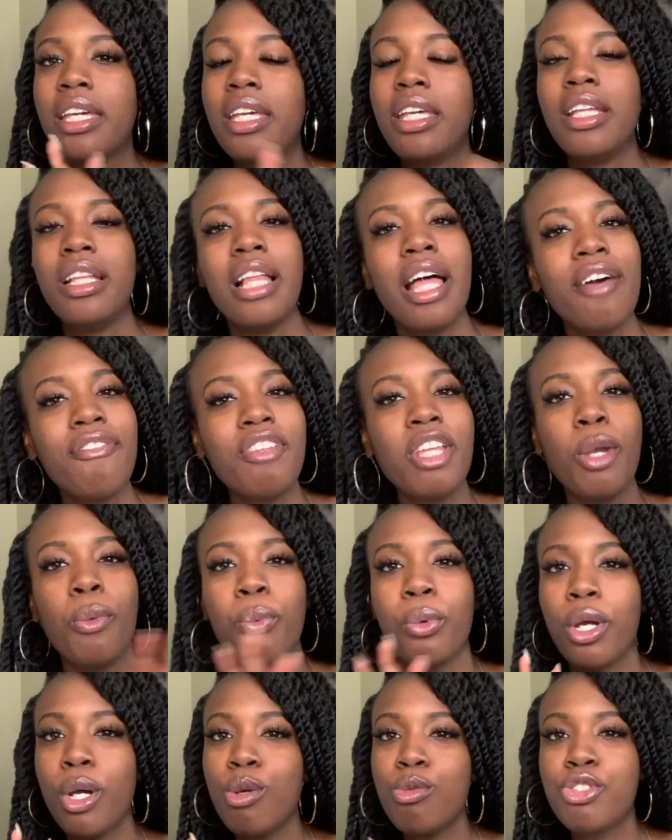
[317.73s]
left it
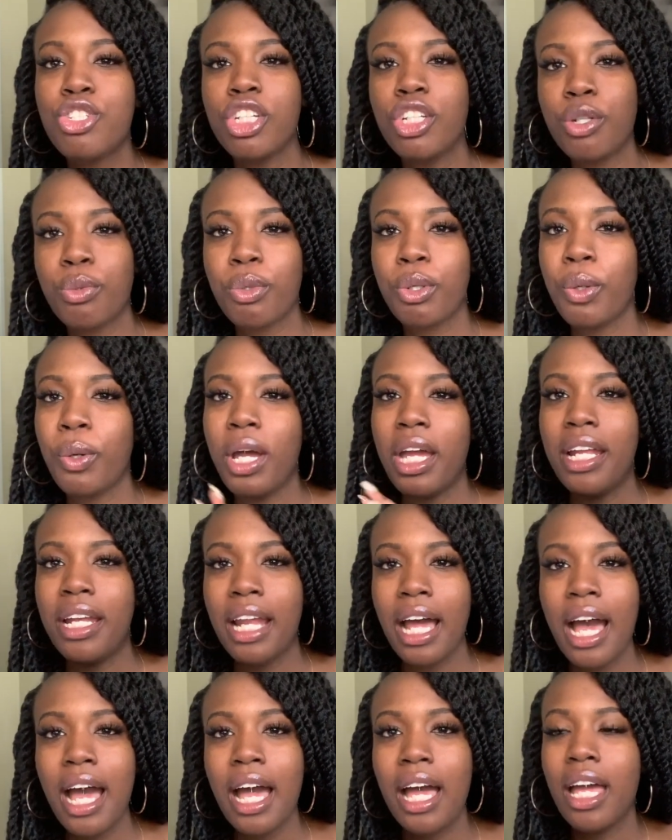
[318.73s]
real general and
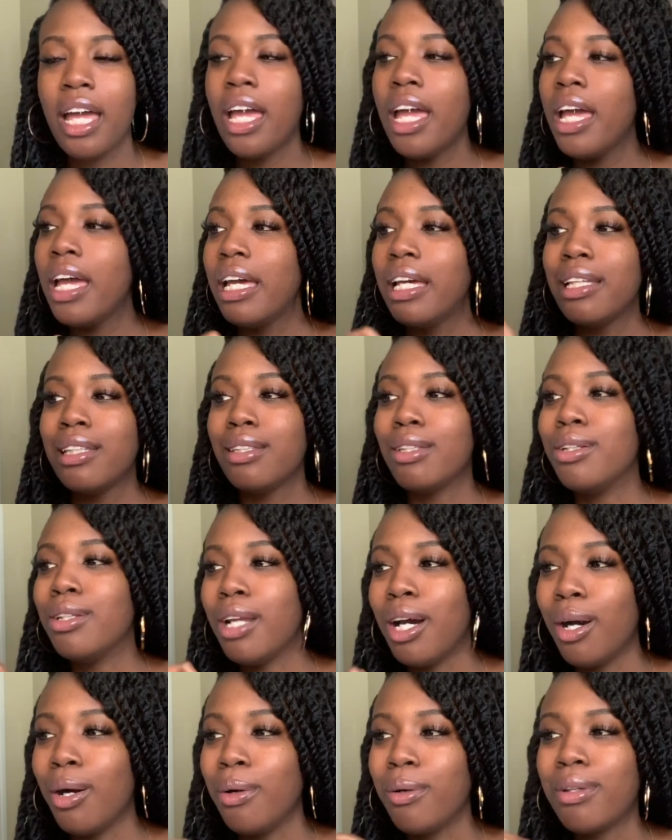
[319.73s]
not, you
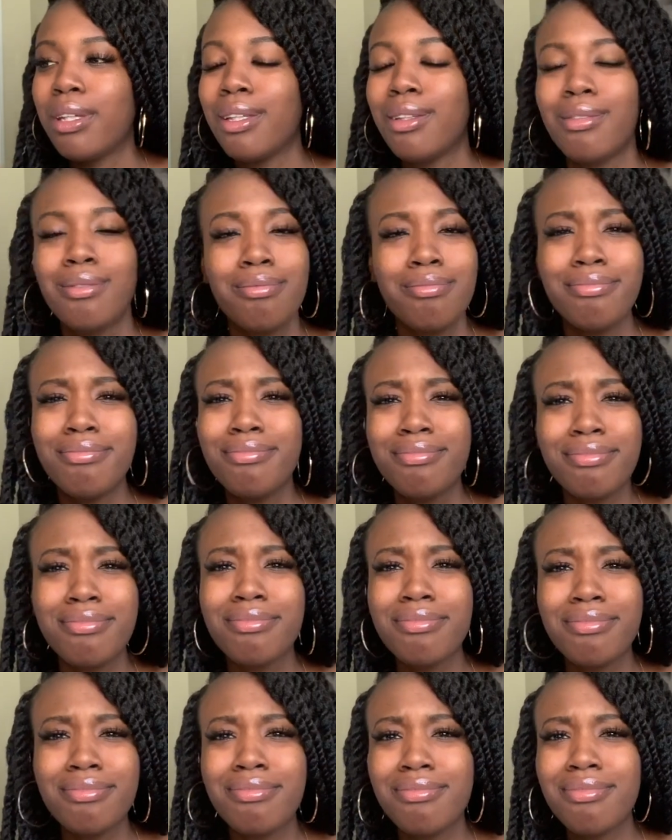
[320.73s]
know,
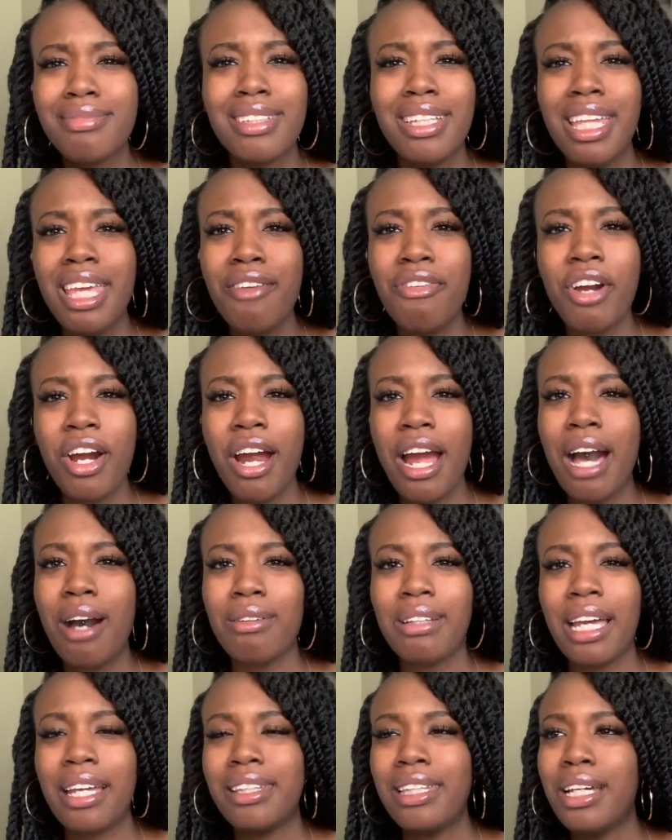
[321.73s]
leave her out
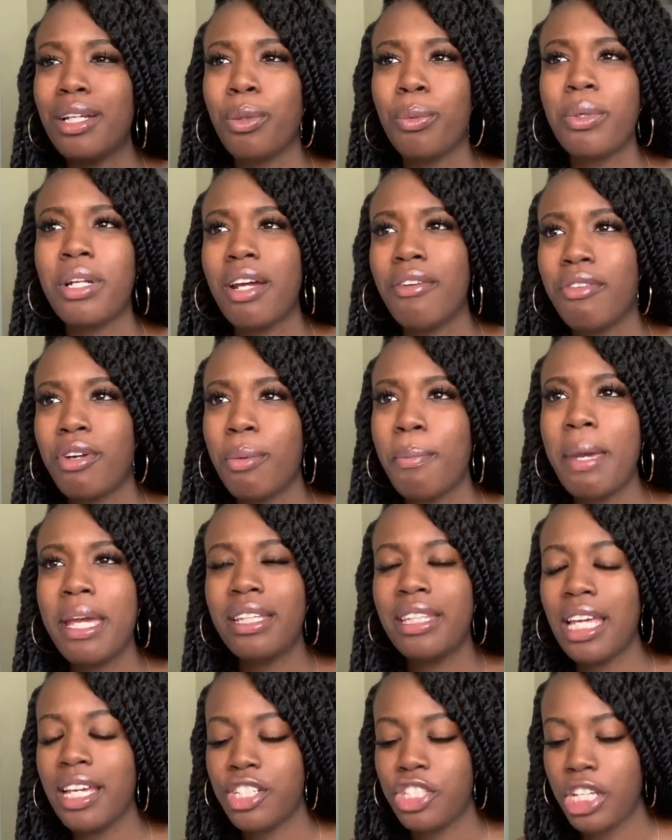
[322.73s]
like that or whatever.
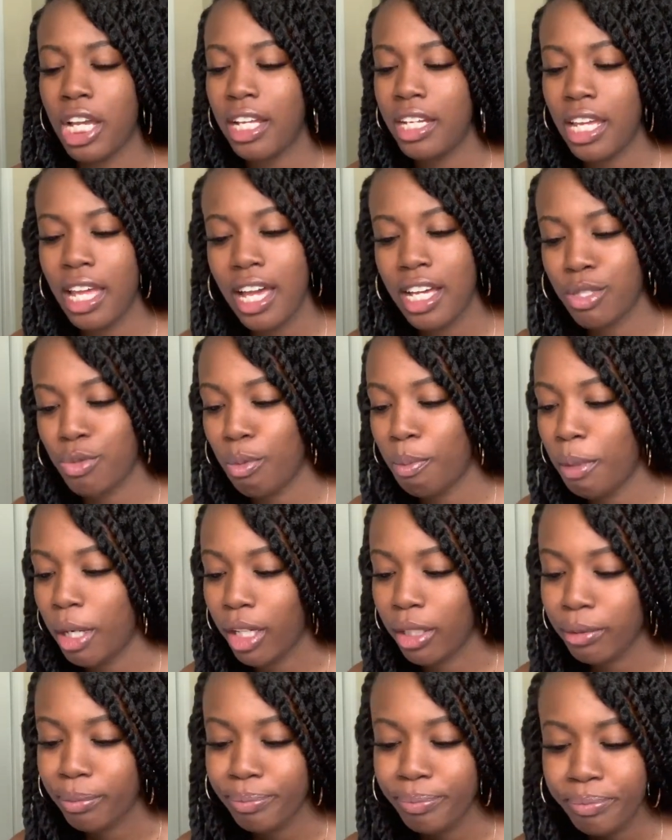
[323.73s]
Make that shady ass
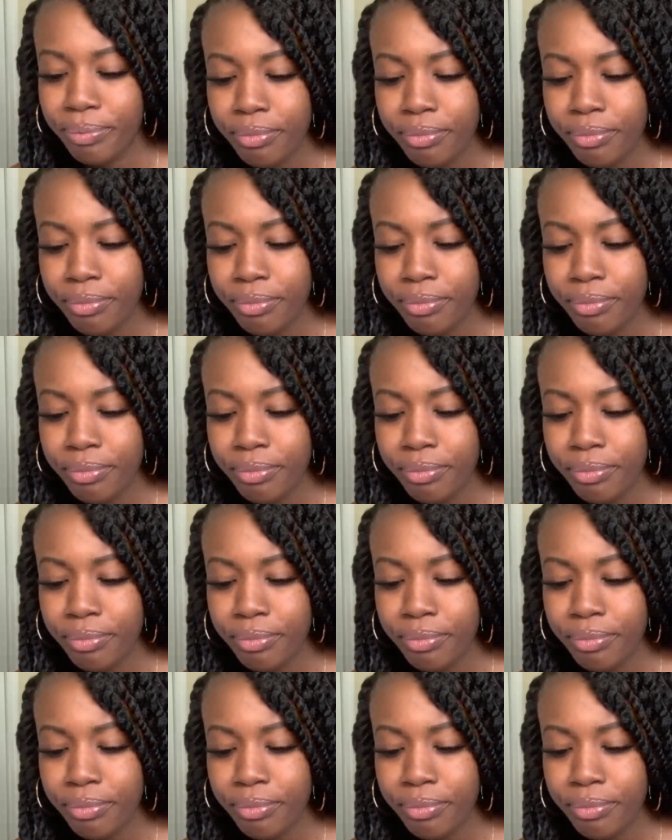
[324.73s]
remark.